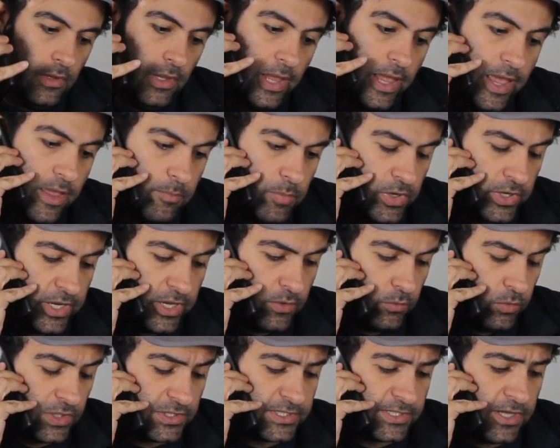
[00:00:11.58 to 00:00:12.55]
Hey buddy,
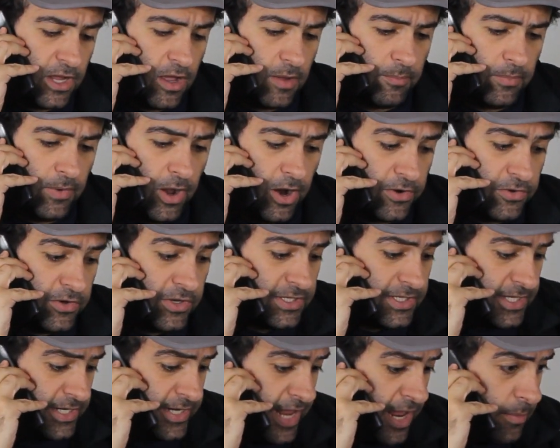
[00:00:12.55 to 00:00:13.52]
what's up? Are you in
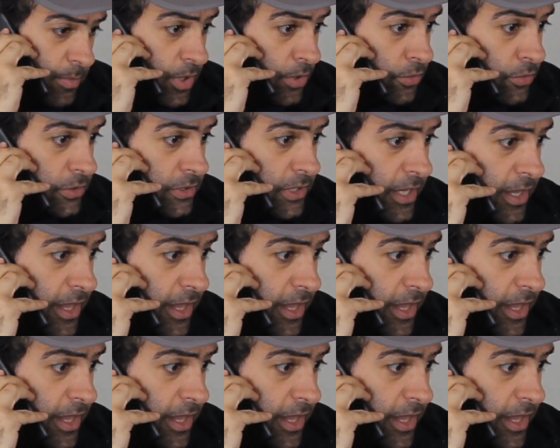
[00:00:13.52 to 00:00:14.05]
the neighborhood